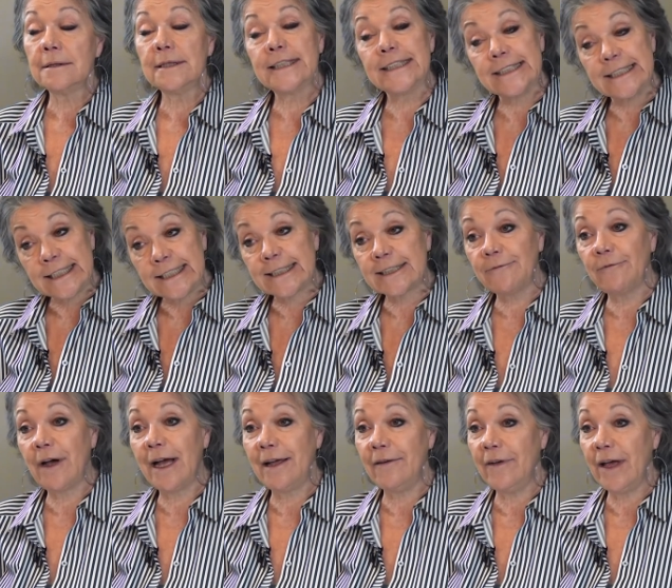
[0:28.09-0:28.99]

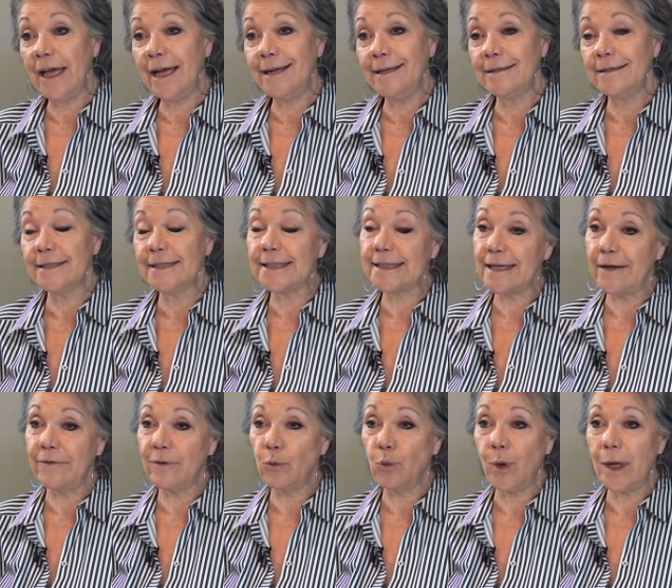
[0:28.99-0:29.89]
658
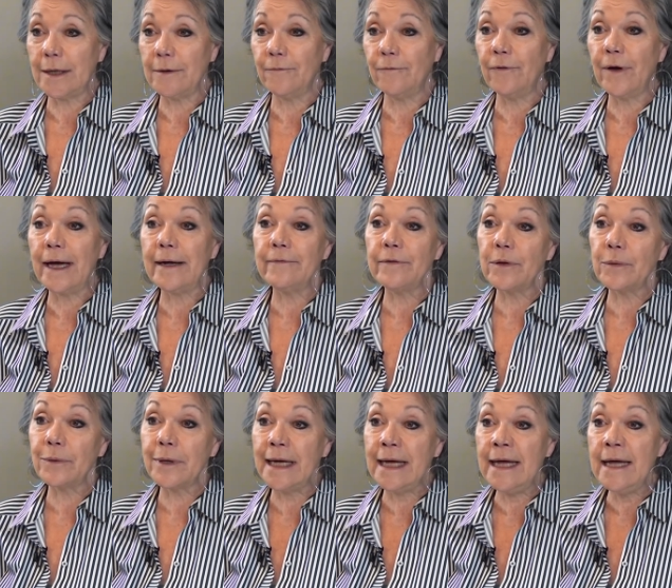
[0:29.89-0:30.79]

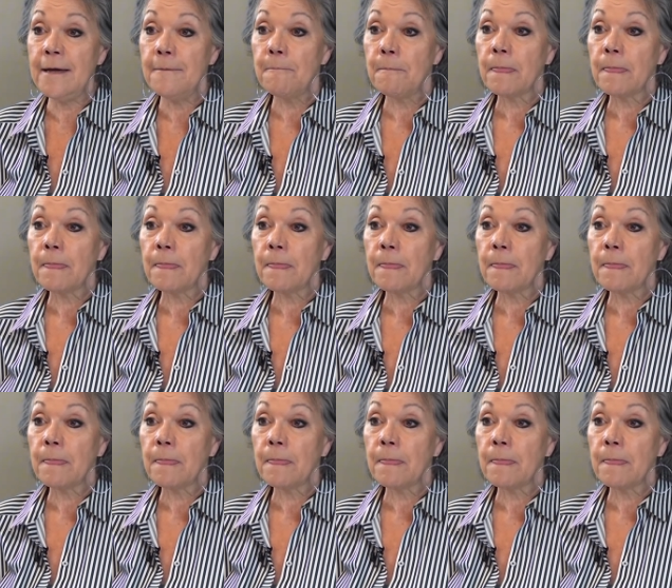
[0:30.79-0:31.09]
7153.